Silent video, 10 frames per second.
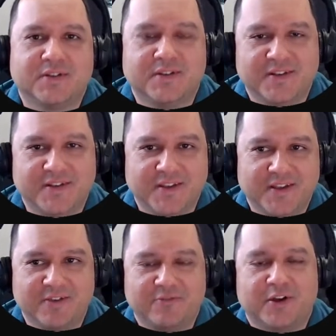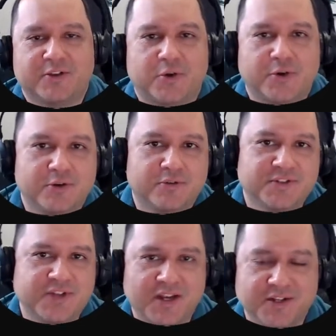the Factorial
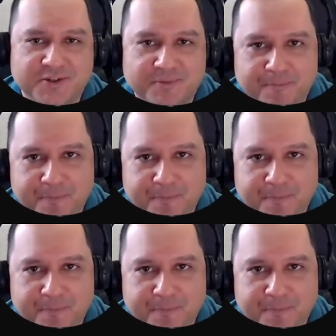Challenge.